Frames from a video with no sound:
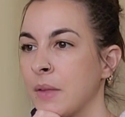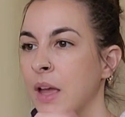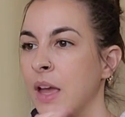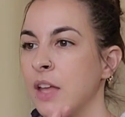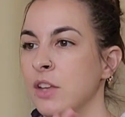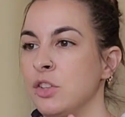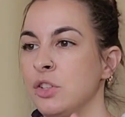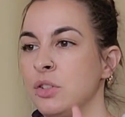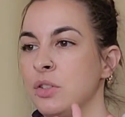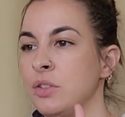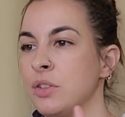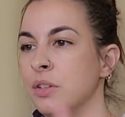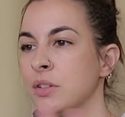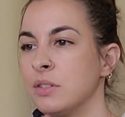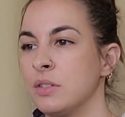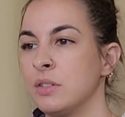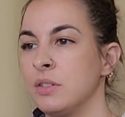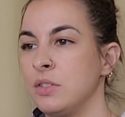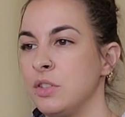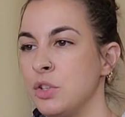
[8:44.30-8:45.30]
And
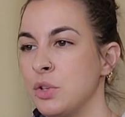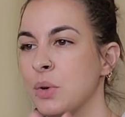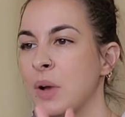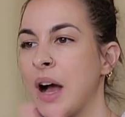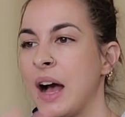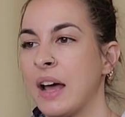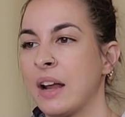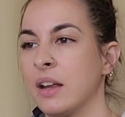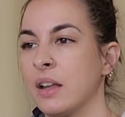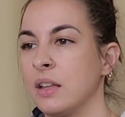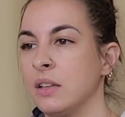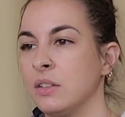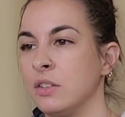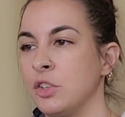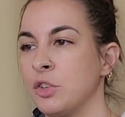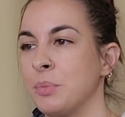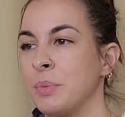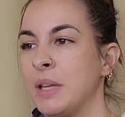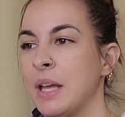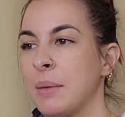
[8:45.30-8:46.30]
you got it.
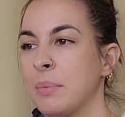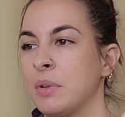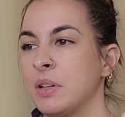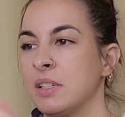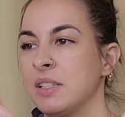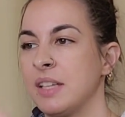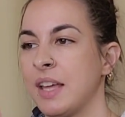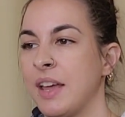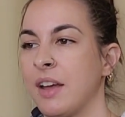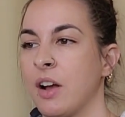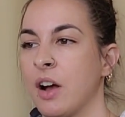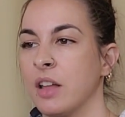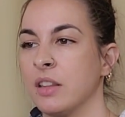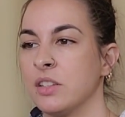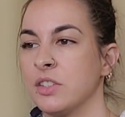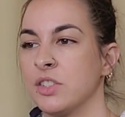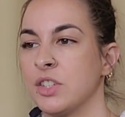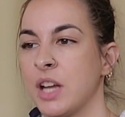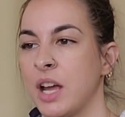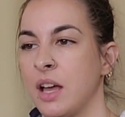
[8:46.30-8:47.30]
You'll be able to take on
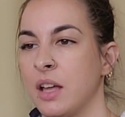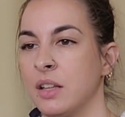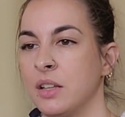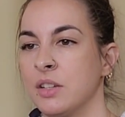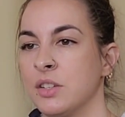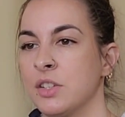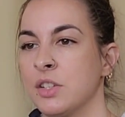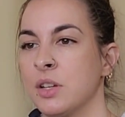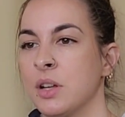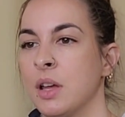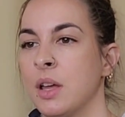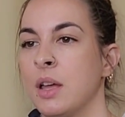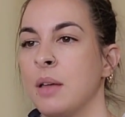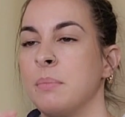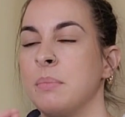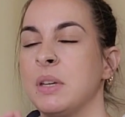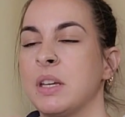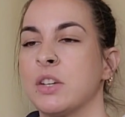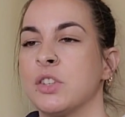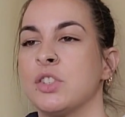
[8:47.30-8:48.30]
this challenge
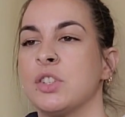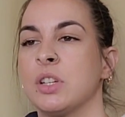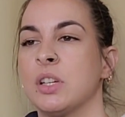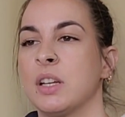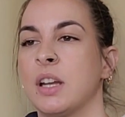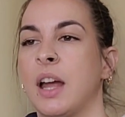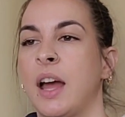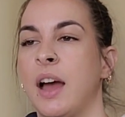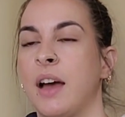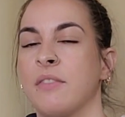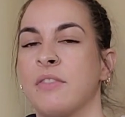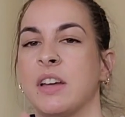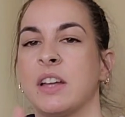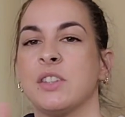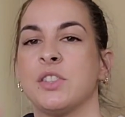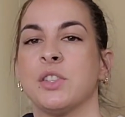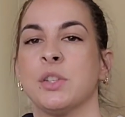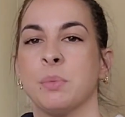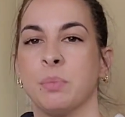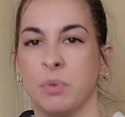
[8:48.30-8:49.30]
because you're going to have
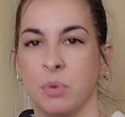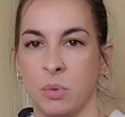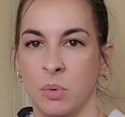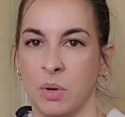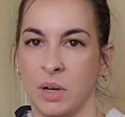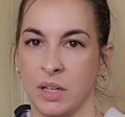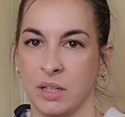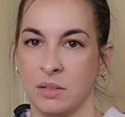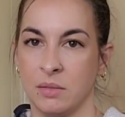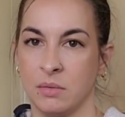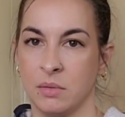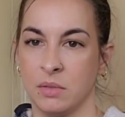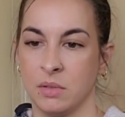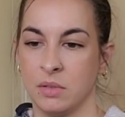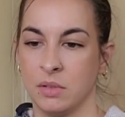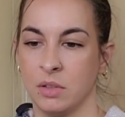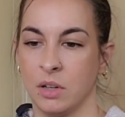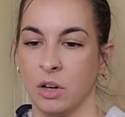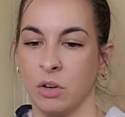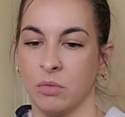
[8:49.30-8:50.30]
that support
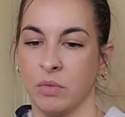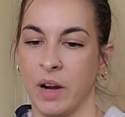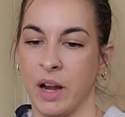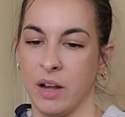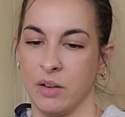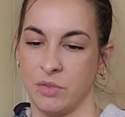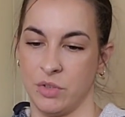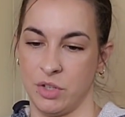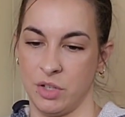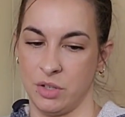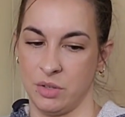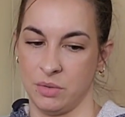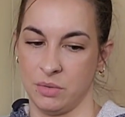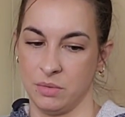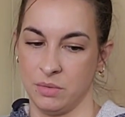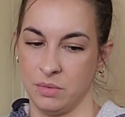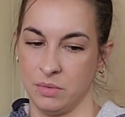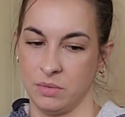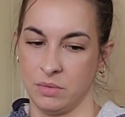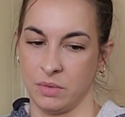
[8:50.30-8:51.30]
around you.
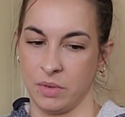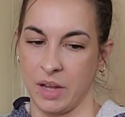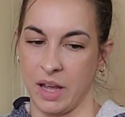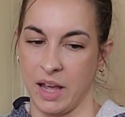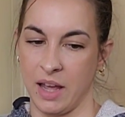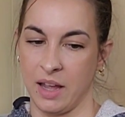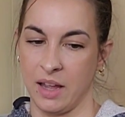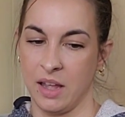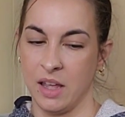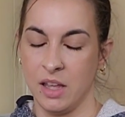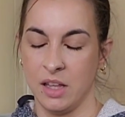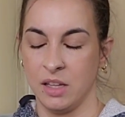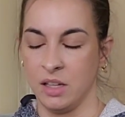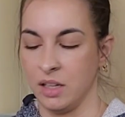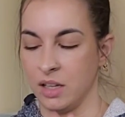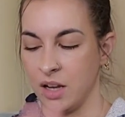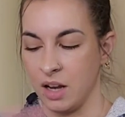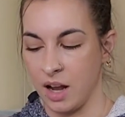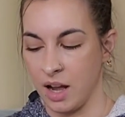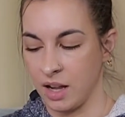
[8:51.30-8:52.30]
Okay,
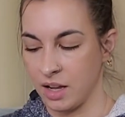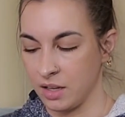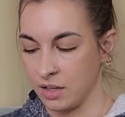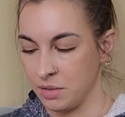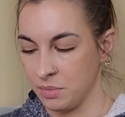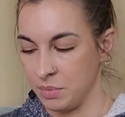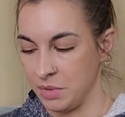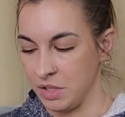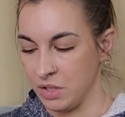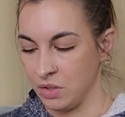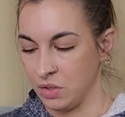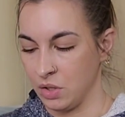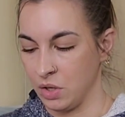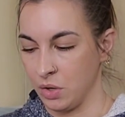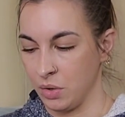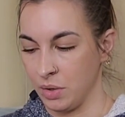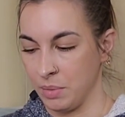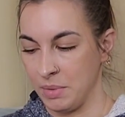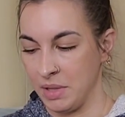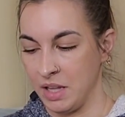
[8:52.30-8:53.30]
you're not going to be
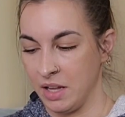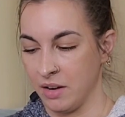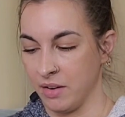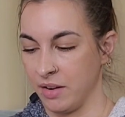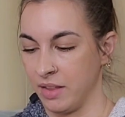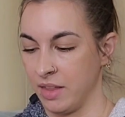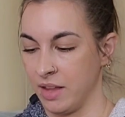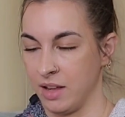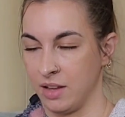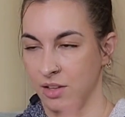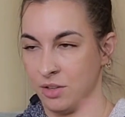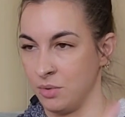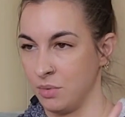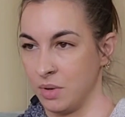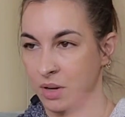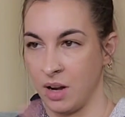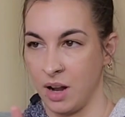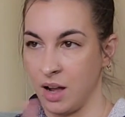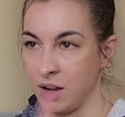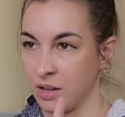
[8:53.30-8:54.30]
alone. I'm hearing that. You
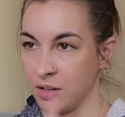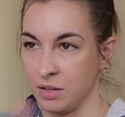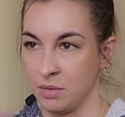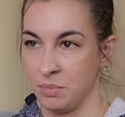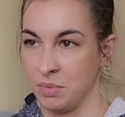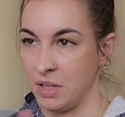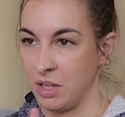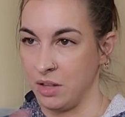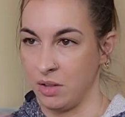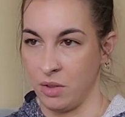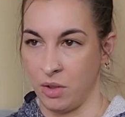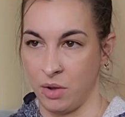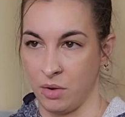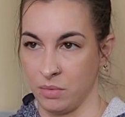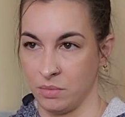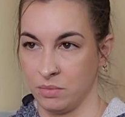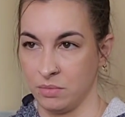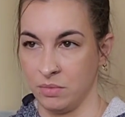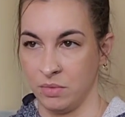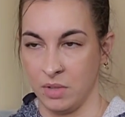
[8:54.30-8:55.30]
are not going to be
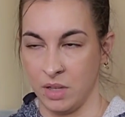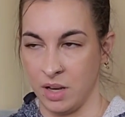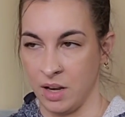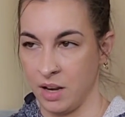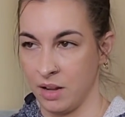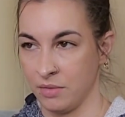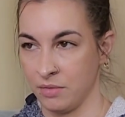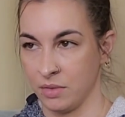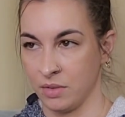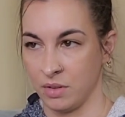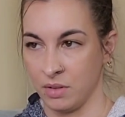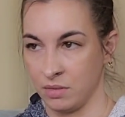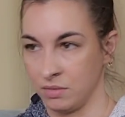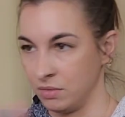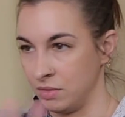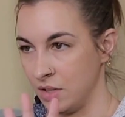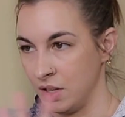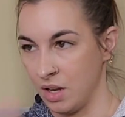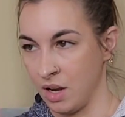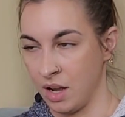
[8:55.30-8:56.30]
alone. You're not
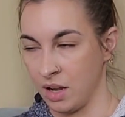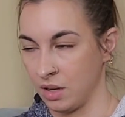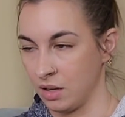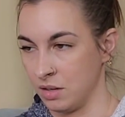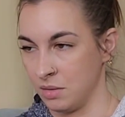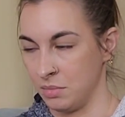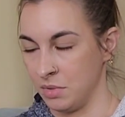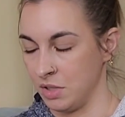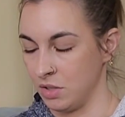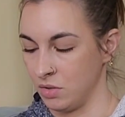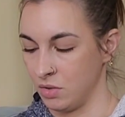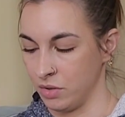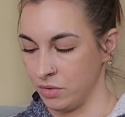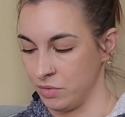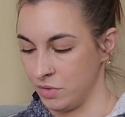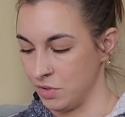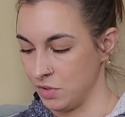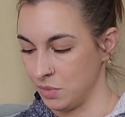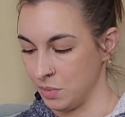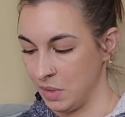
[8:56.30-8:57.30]
going to be
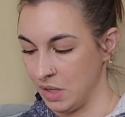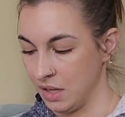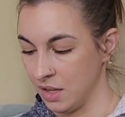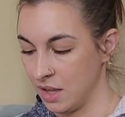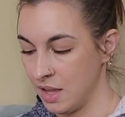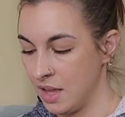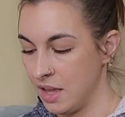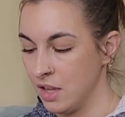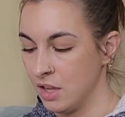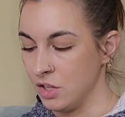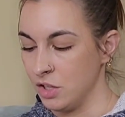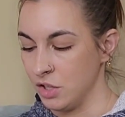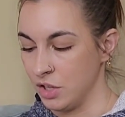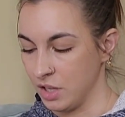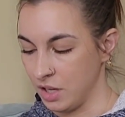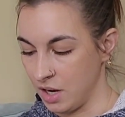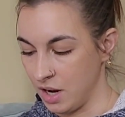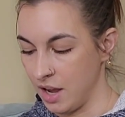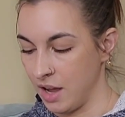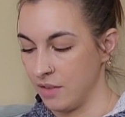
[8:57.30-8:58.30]
alone this week. You're
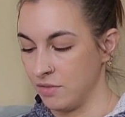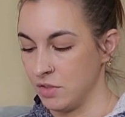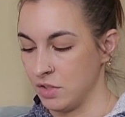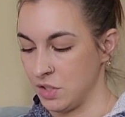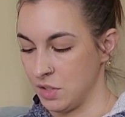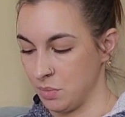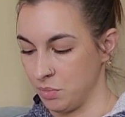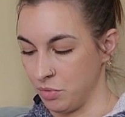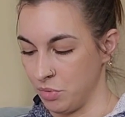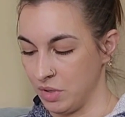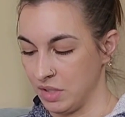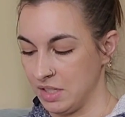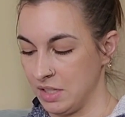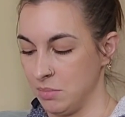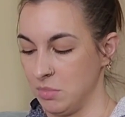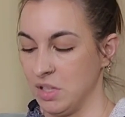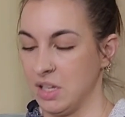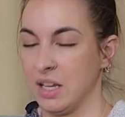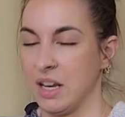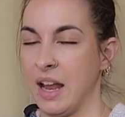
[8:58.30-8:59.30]
going to have your support
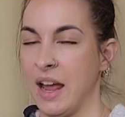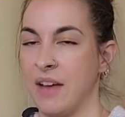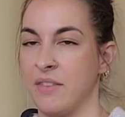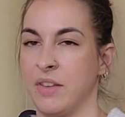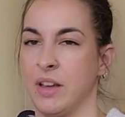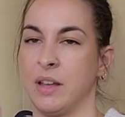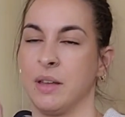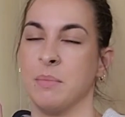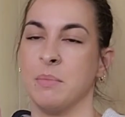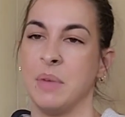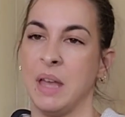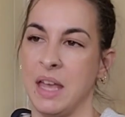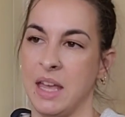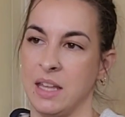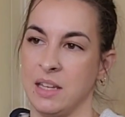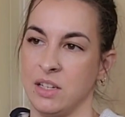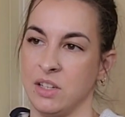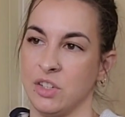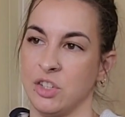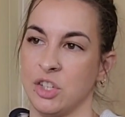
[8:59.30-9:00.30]
team. You're going to have that
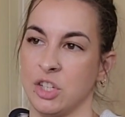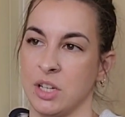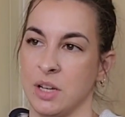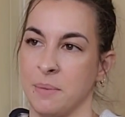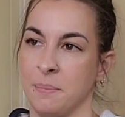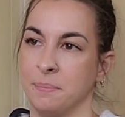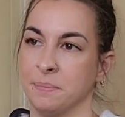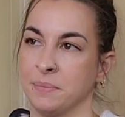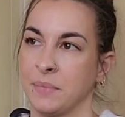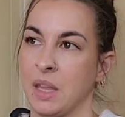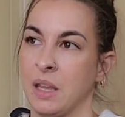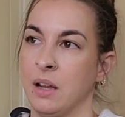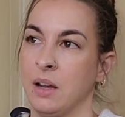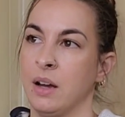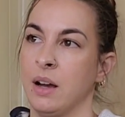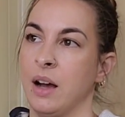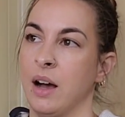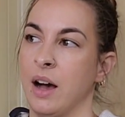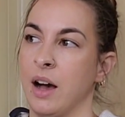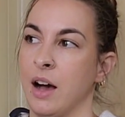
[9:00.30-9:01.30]
companionship
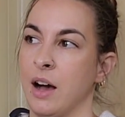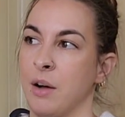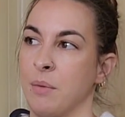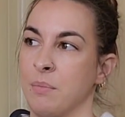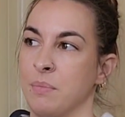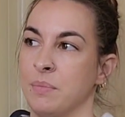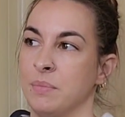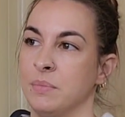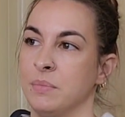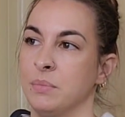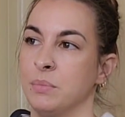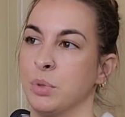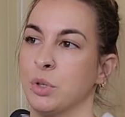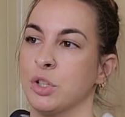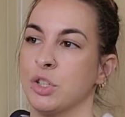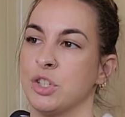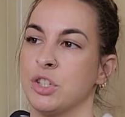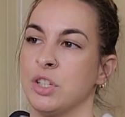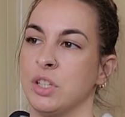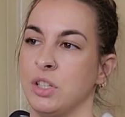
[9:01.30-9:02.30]

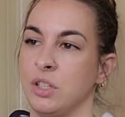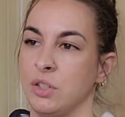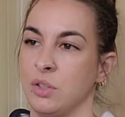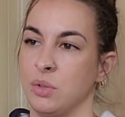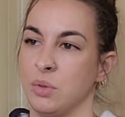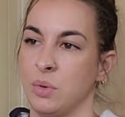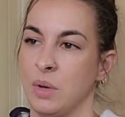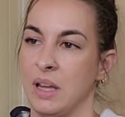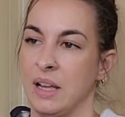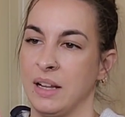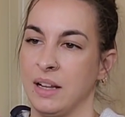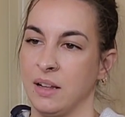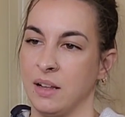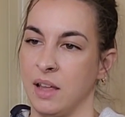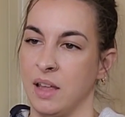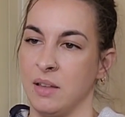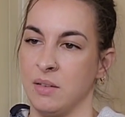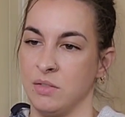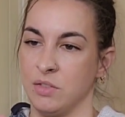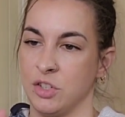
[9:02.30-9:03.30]
pushing you
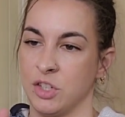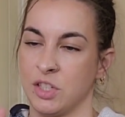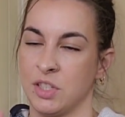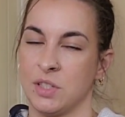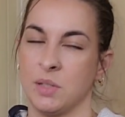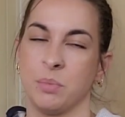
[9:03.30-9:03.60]
and just